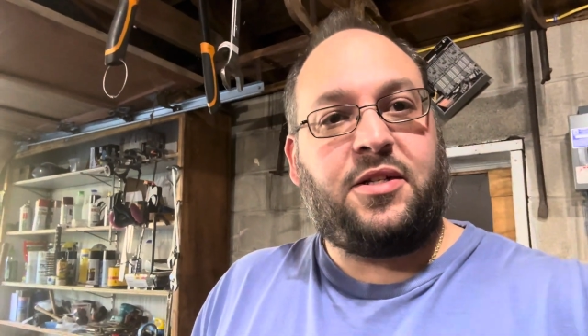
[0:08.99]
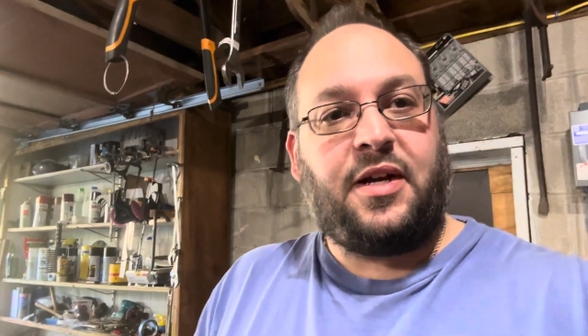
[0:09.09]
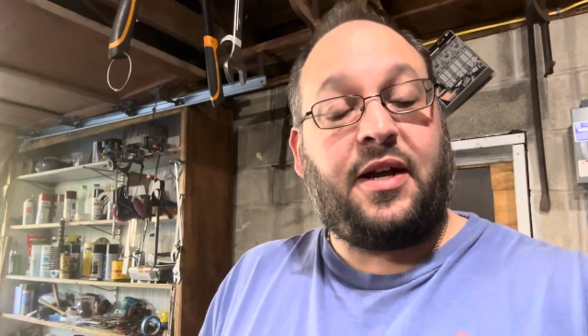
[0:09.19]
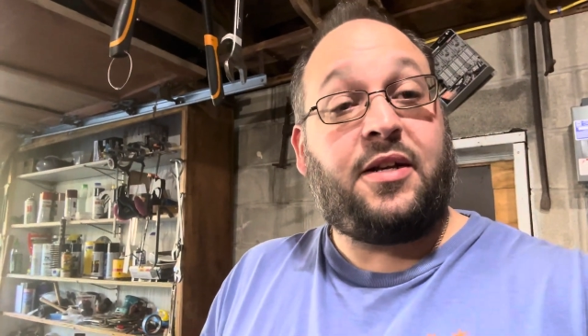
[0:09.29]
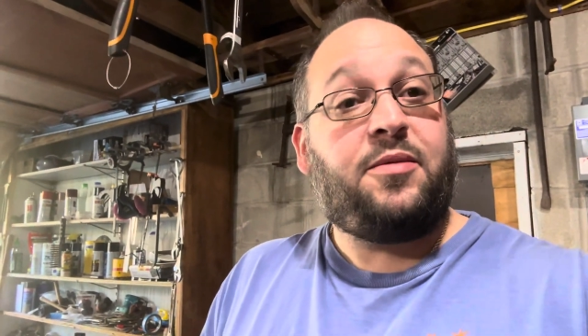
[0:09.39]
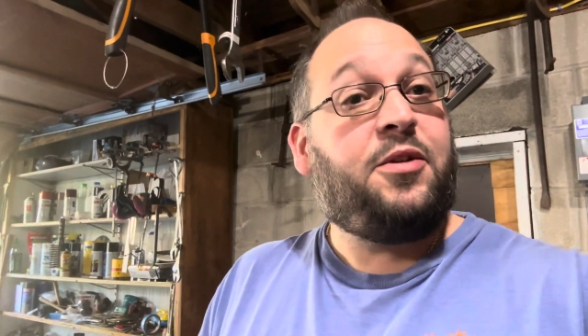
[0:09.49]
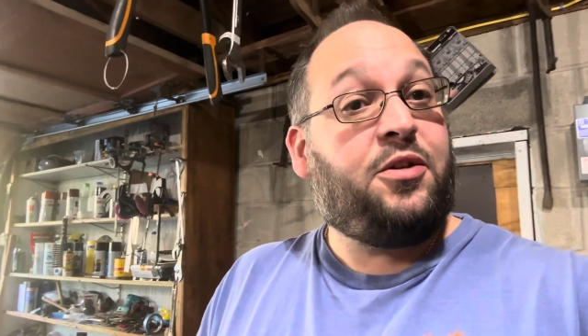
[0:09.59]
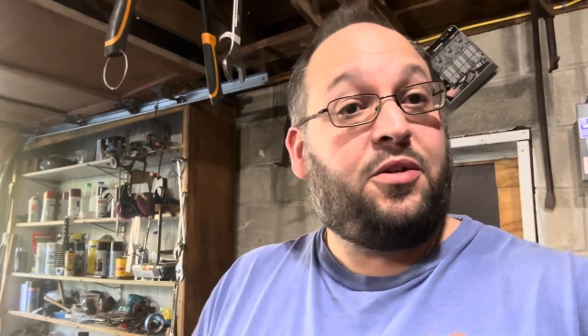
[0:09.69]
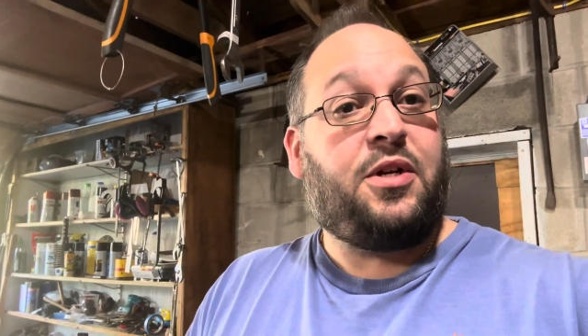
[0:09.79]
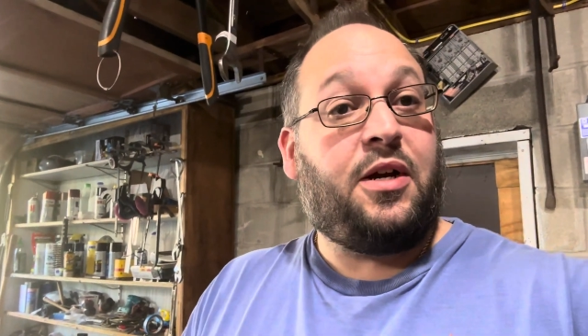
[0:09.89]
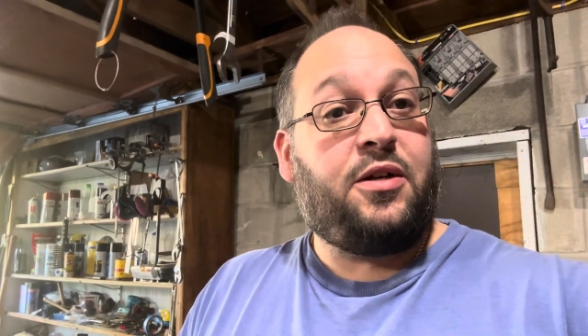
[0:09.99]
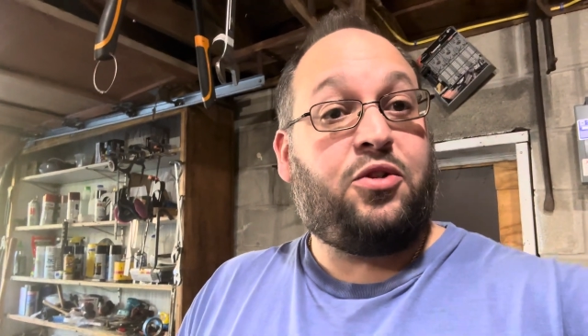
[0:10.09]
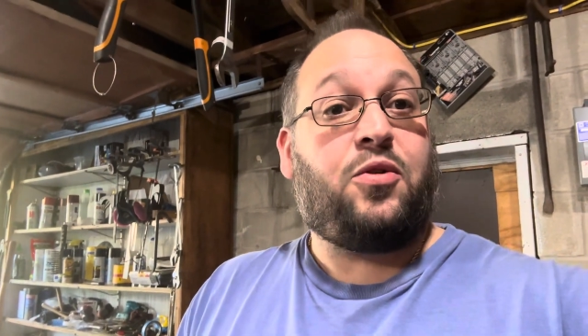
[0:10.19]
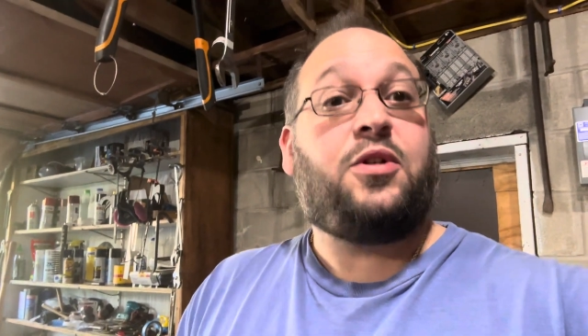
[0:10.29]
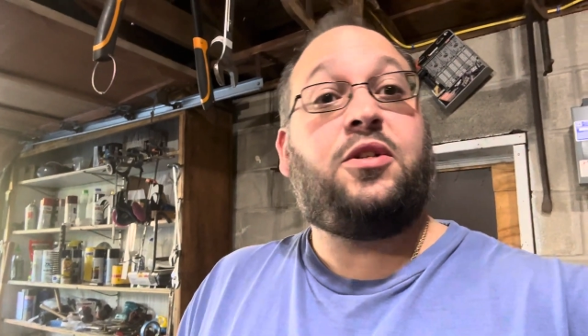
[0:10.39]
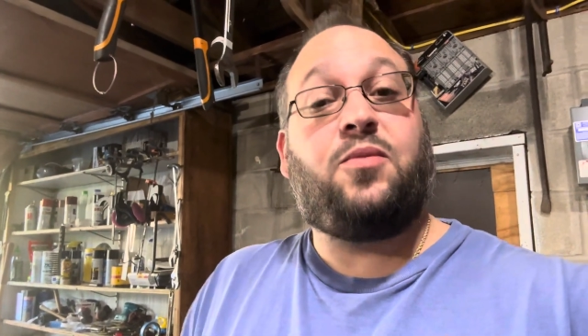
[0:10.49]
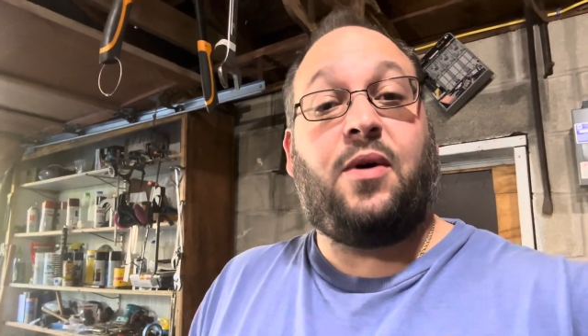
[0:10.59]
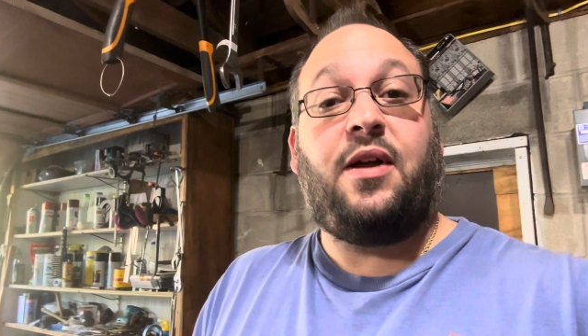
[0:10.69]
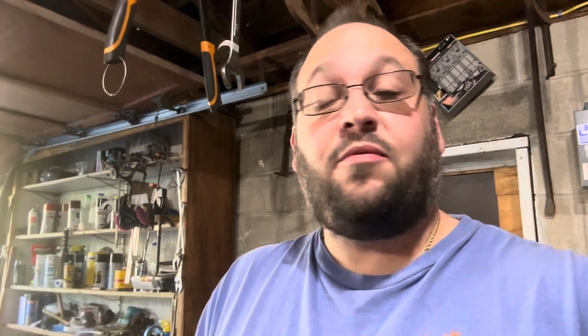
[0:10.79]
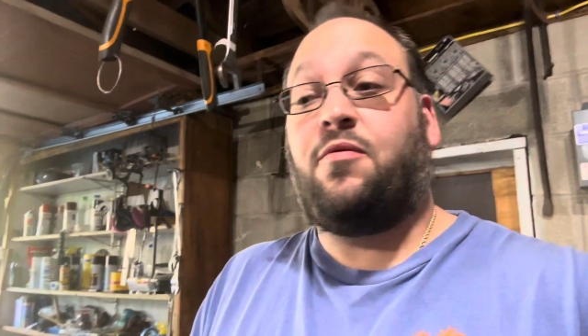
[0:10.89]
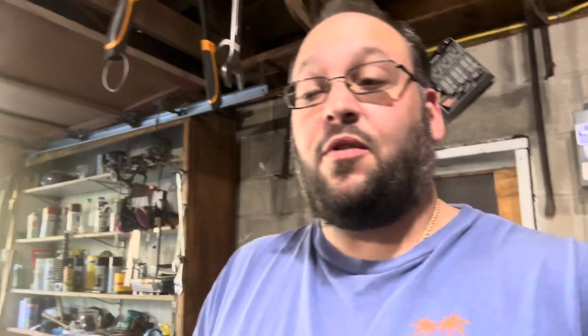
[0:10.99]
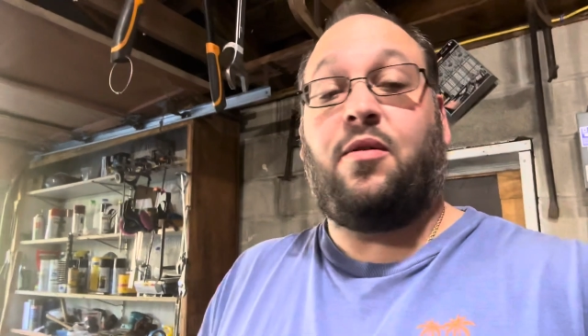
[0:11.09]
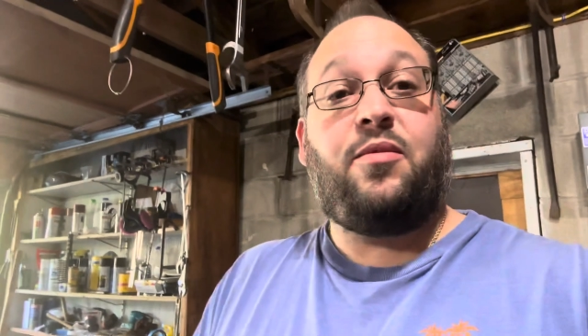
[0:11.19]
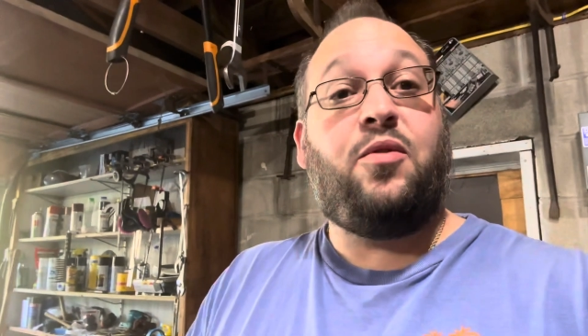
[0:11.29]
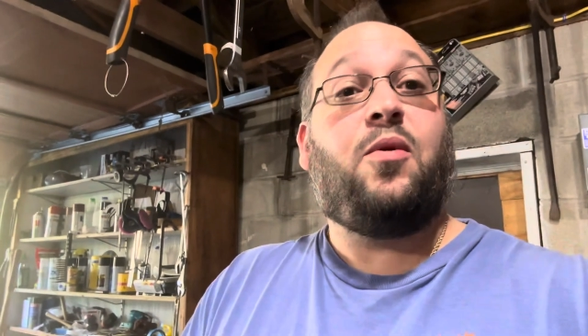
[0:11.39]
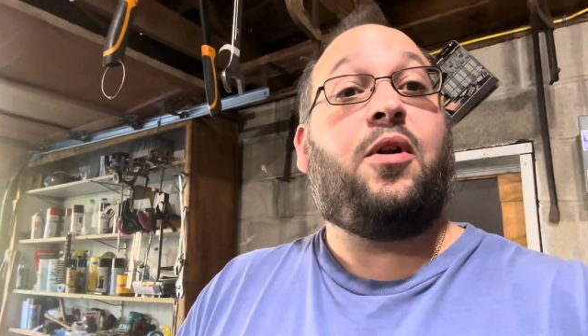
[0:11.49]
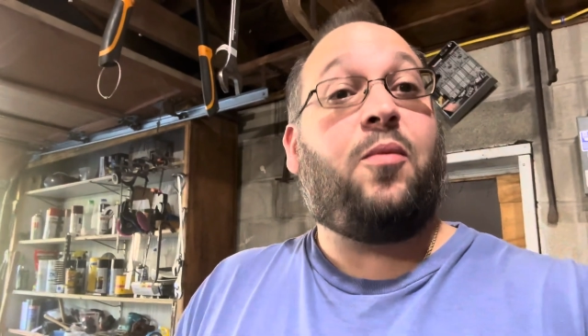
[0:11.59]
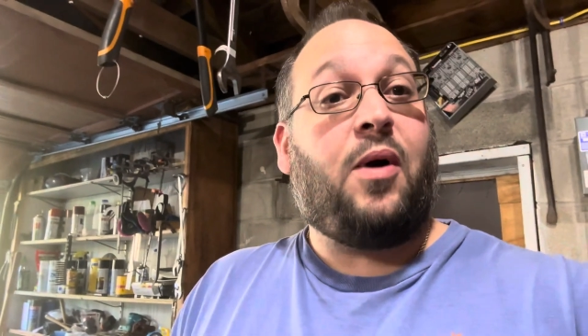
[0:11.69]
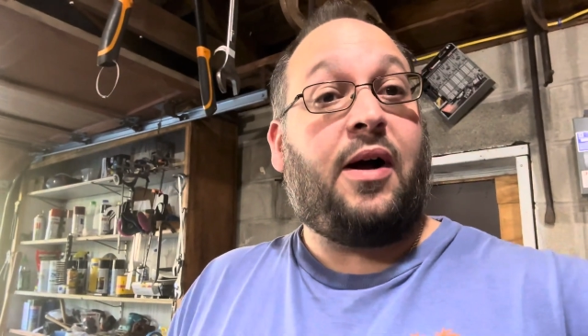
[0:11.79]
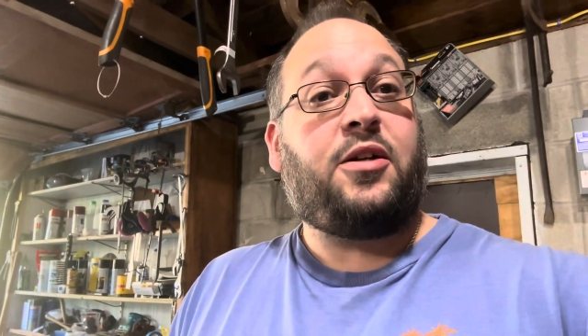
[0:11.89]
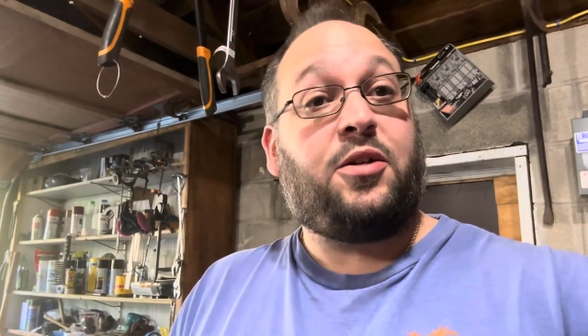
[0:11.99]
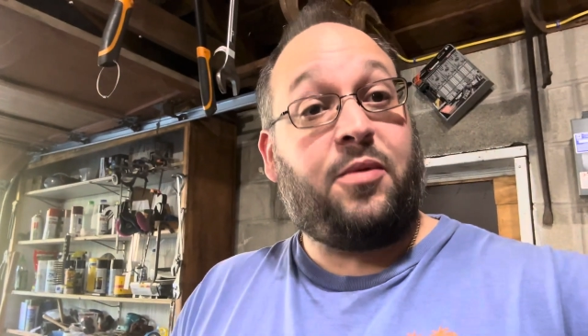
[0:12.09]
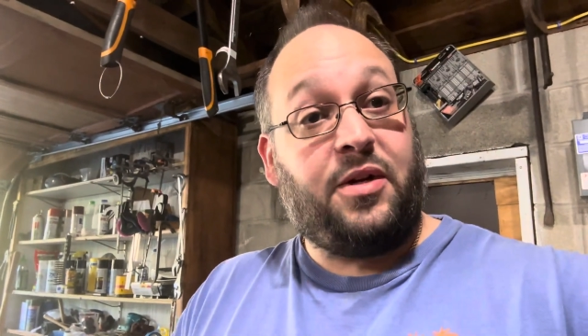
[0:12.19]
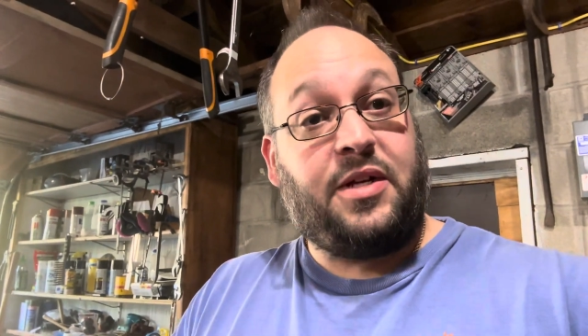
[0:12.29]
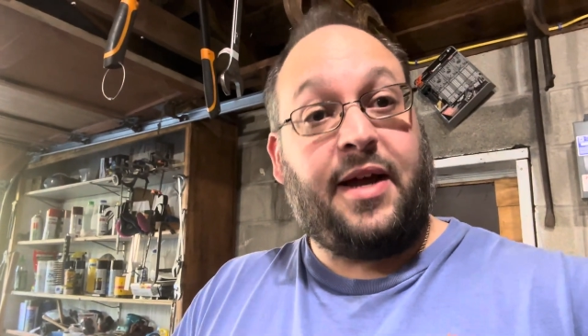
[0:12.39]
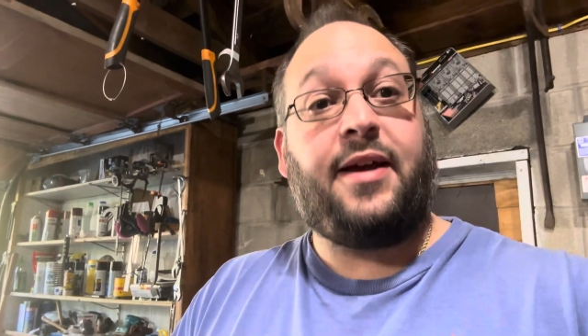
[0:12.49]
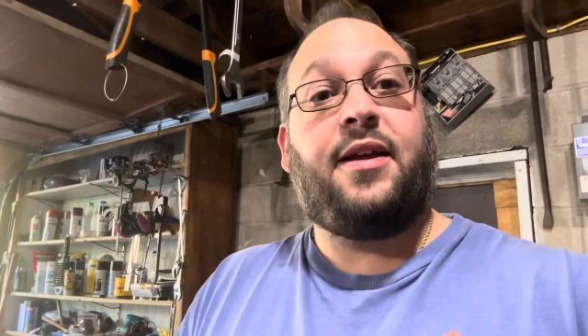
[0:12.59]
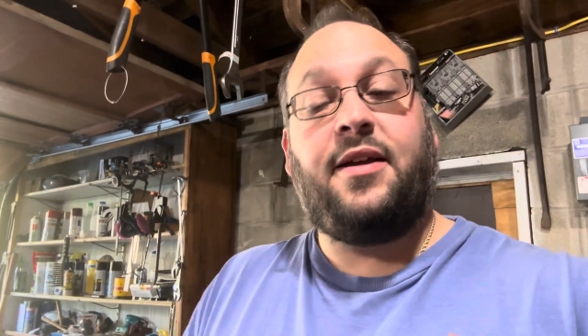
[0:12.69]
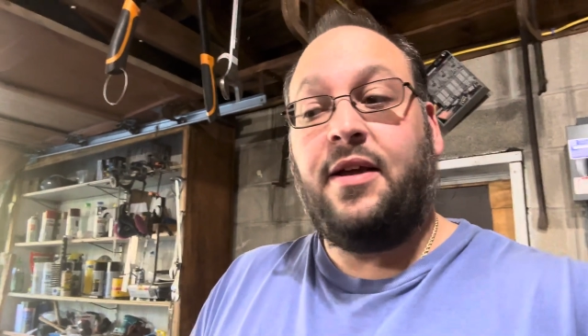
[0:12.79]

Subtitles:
I got to meet George's wife from You Want to Watch. I'm going to tag